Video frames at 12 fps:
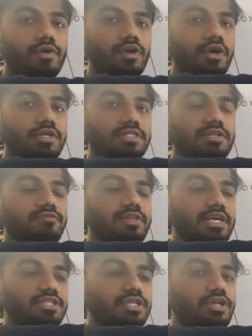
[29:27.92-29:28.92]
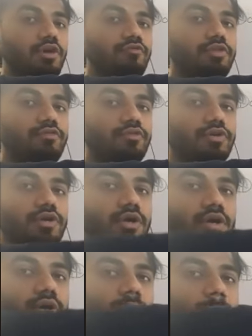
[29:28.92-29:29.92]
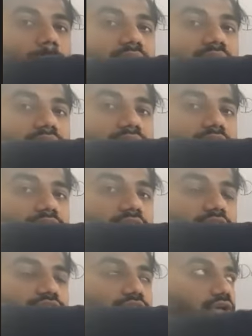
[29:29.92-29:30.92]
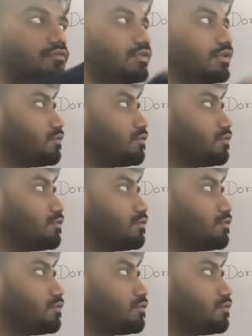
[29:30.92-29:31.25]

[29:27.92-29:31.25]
dorsiflexion of the foot, plantar flexion of the